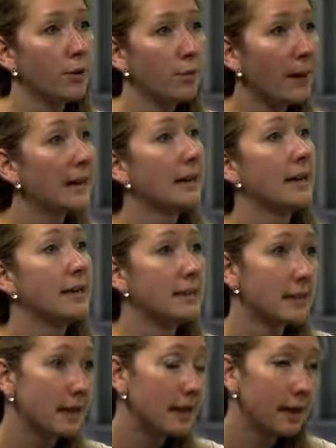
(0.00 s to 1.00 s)
bank
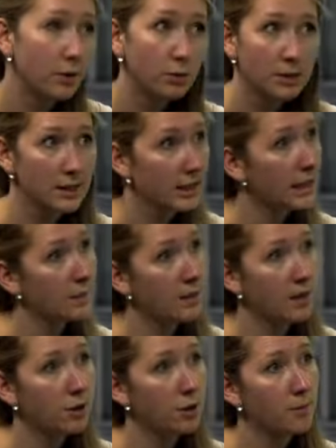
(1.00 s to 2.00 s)
lending in order to keep the
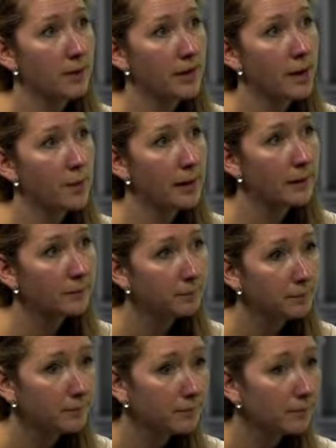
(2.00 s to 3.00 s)
economy going.
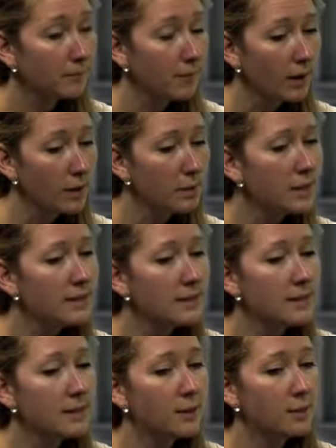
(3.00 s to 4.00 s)
But
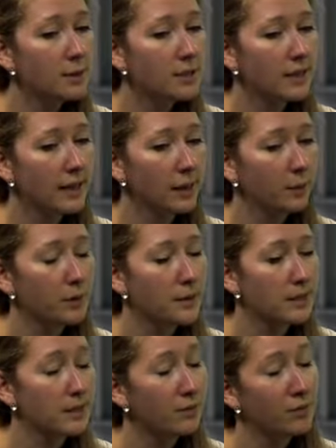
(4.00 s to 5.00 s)
since it was
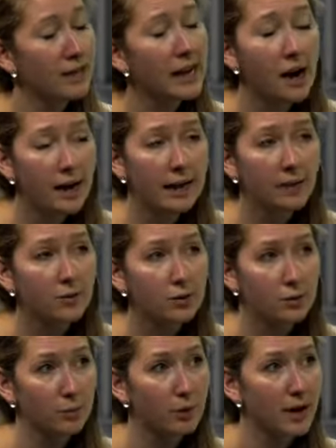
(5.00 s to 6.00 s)
these really high
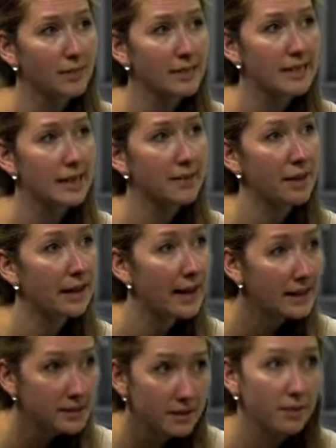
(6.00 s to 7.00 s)
levels of private debt that
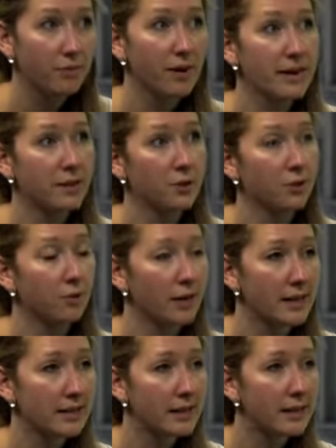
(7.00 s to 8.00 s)
led to the financial
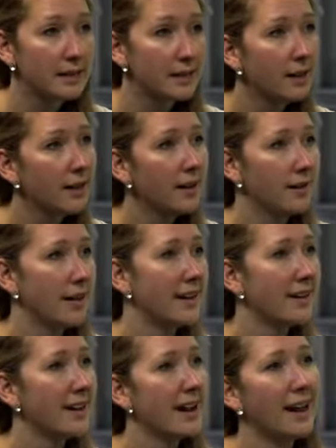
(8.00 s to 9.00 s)
crisis,
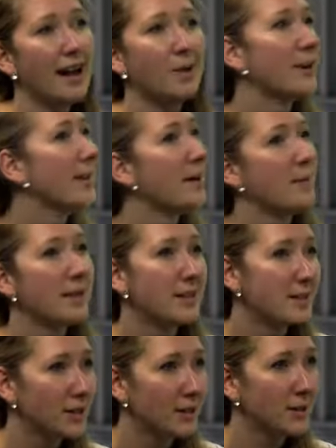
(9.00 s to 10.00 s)
then how can that be the
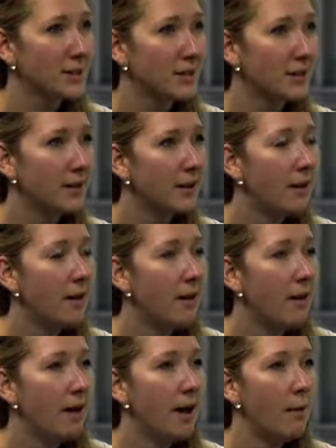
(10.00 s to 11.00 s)
solution?
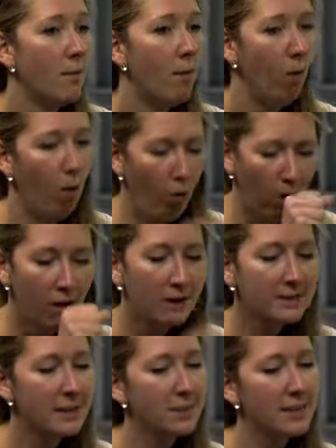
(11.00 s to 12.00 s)

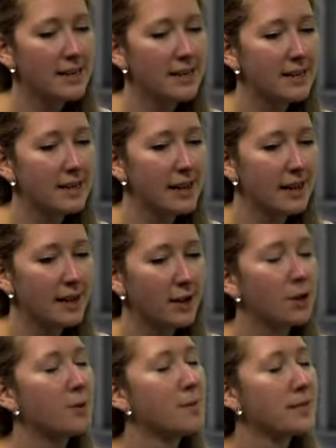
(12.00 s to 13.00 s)

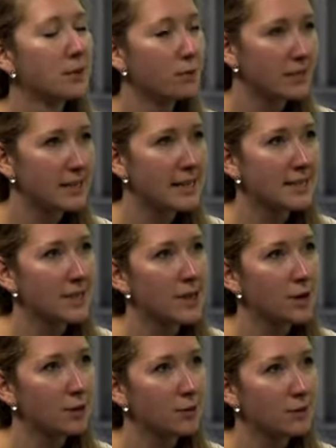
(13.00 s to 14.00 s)
Economist called Adair
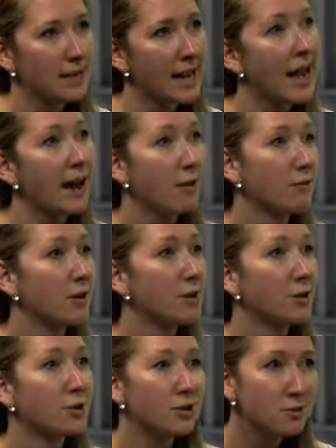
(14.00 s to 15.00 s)
Turner calls it a hair of the dog